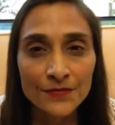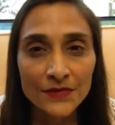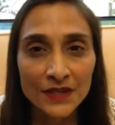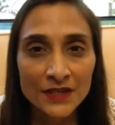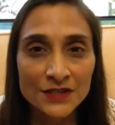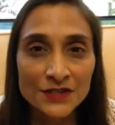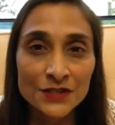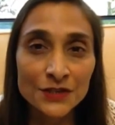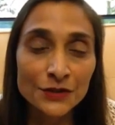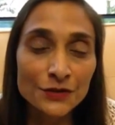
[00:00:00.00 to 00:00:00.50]

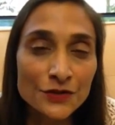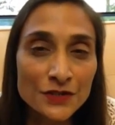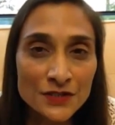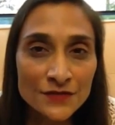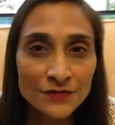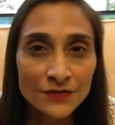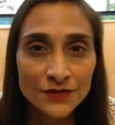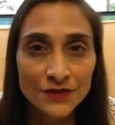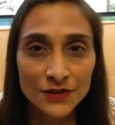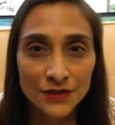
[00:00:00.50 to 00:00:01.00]
is
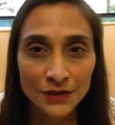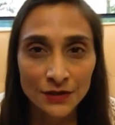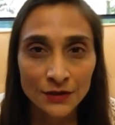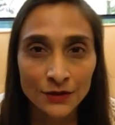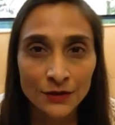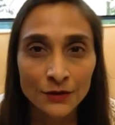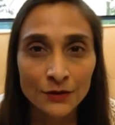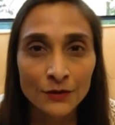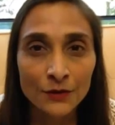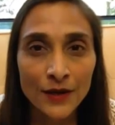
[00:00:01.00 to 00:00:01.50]
useful to
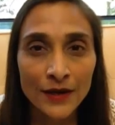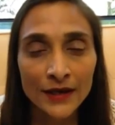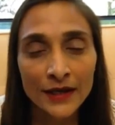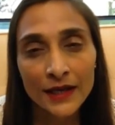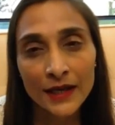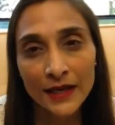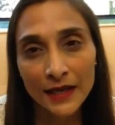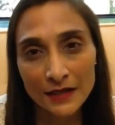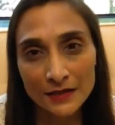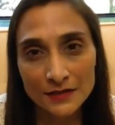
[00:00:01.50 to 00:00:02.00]
you and
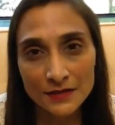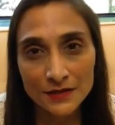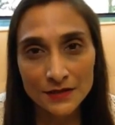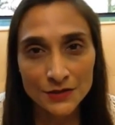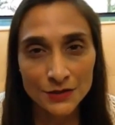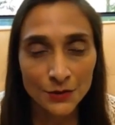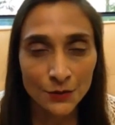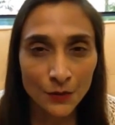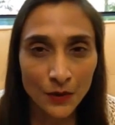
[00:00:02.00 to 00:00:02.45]
enhances your